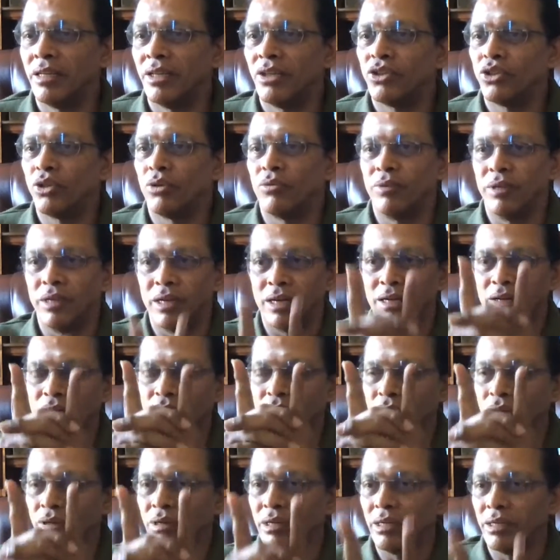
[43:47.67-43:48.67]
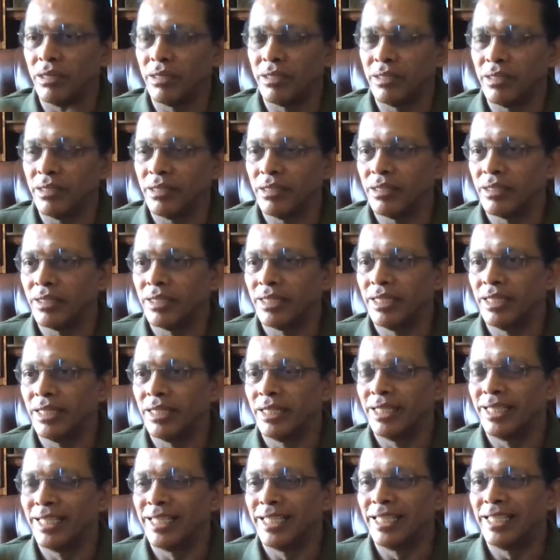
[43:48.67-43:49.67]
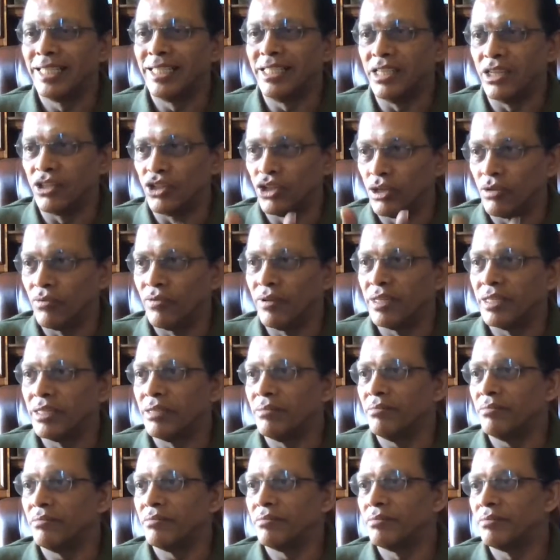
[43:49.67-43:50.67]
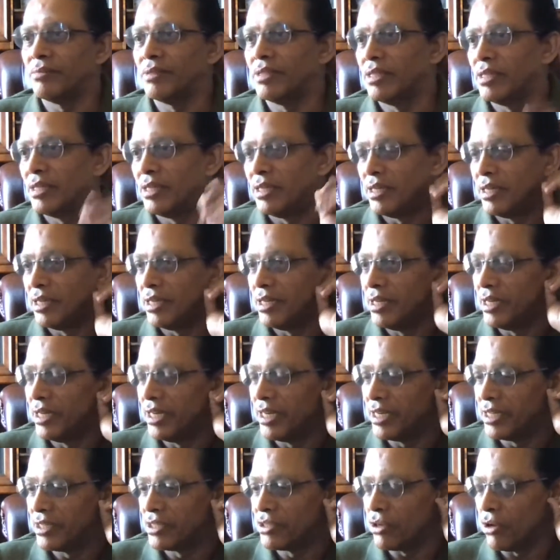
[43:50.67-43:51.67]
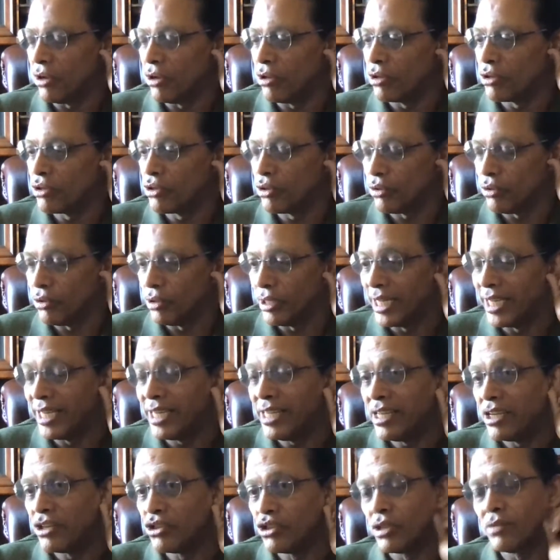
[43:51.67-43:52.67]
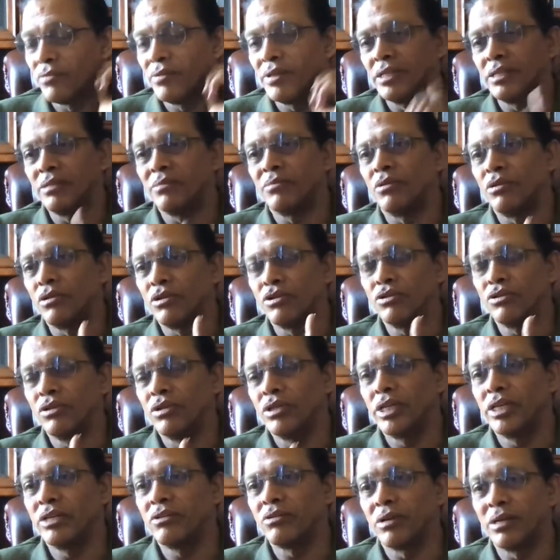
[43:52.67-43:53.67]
So we are going to learn Yajurvedam. It is also, in Yajurvedam also you need to